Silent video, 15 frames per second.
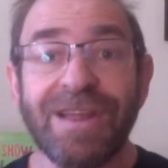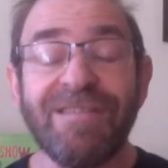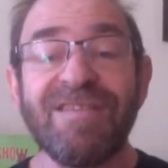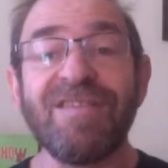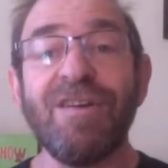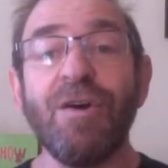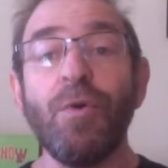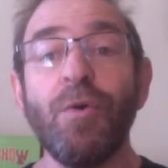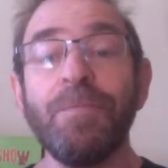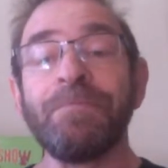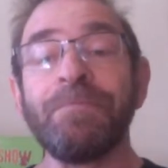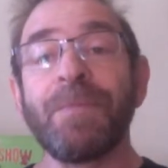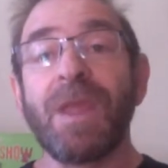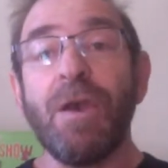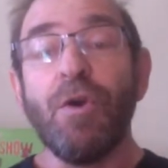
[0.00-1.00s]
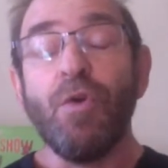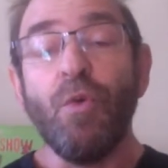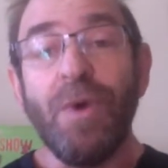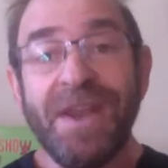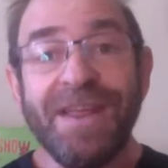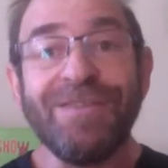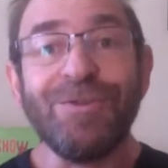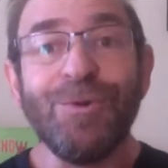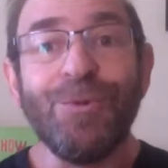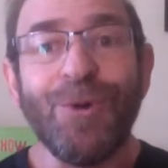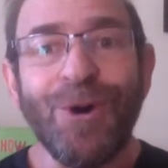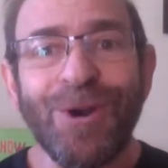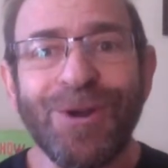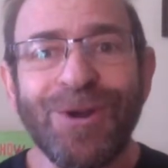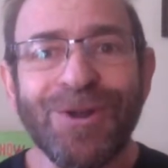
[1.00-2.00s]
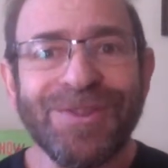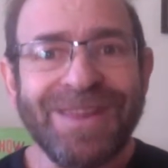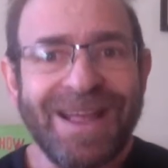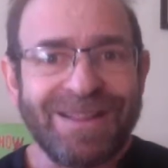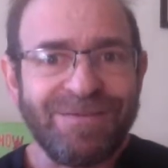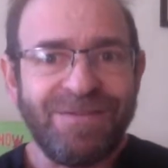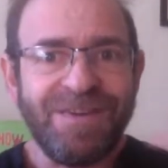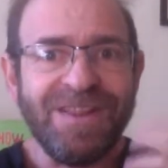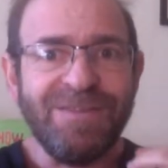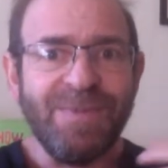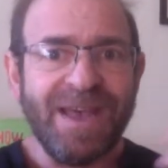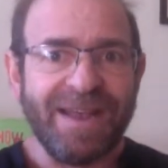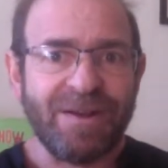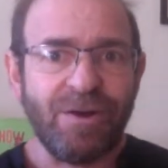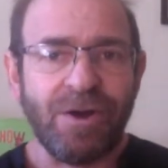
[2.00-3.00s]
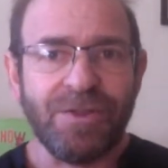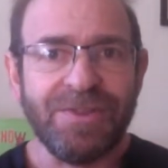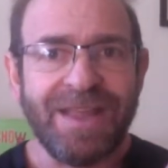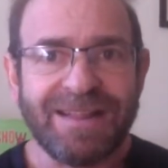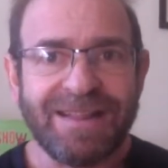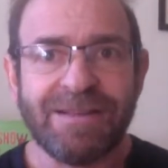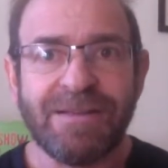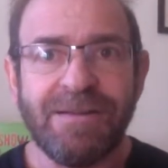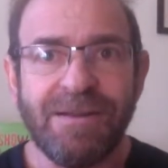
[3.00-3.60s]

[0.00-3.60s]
So we need to work on that feedback, on that